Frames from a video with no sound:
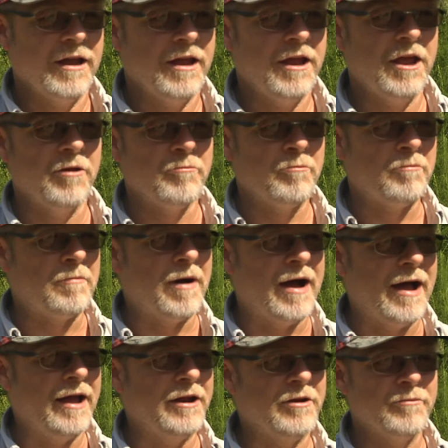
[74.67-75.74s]
it
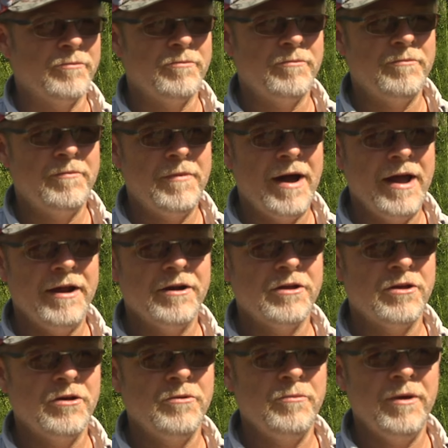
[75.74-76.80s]
might have, might have,
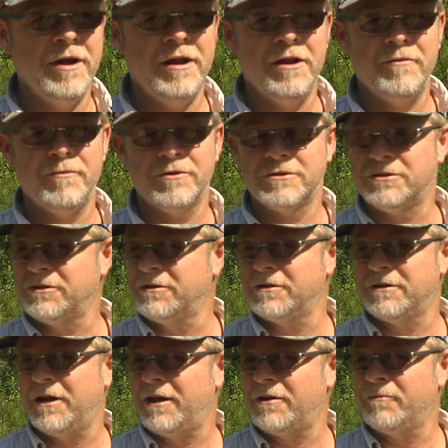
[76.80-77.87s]
could have made it, but
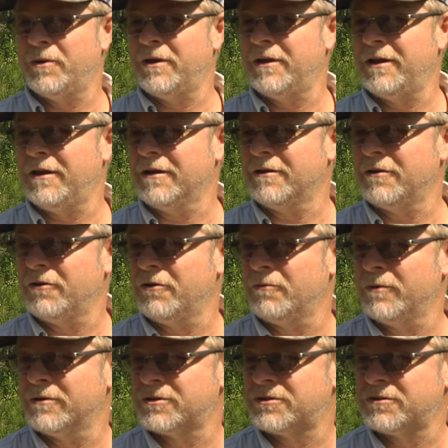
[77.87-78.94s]
you'd that'd have been it. You'd
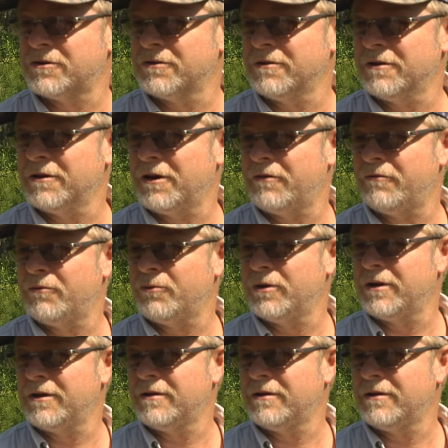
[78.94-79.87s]
have been struggling every week.